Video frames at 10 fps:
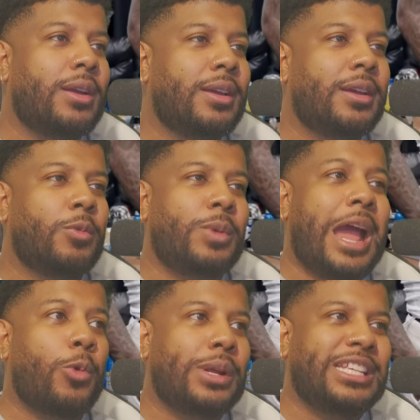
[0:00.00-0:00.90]

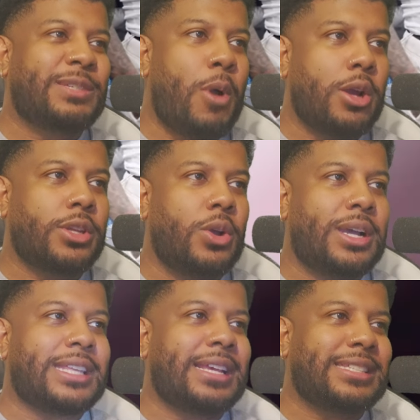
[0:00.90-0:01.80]
Not really smart, though,
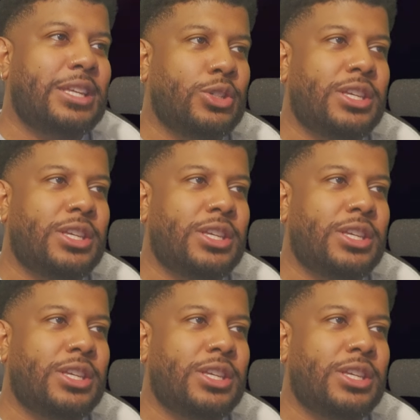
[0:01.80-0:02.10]
because they can still see your